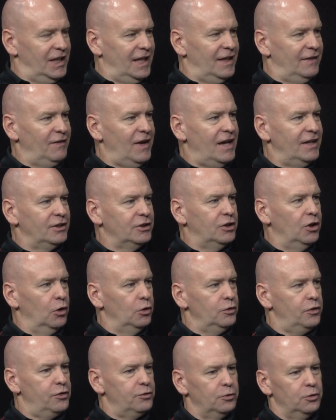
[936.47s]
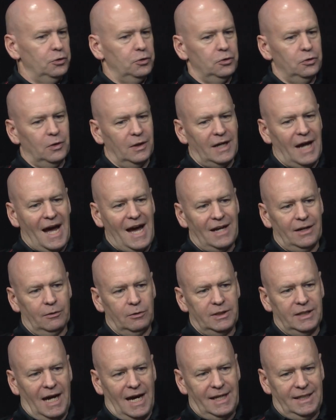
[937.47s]
they've had to go through, and how
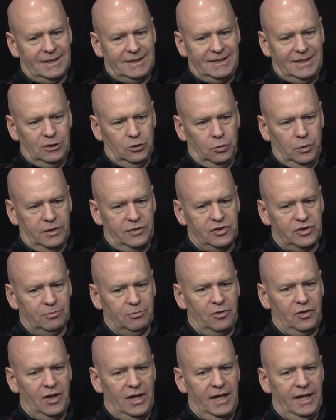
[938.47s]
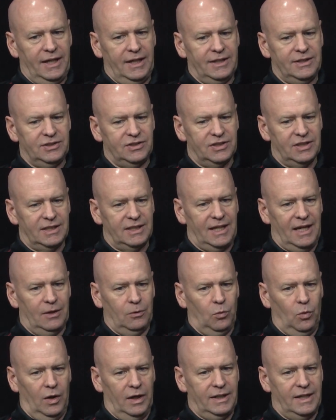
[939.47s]
to deal with some things
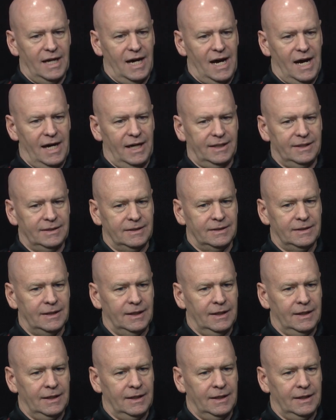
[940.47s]
and whatnot. And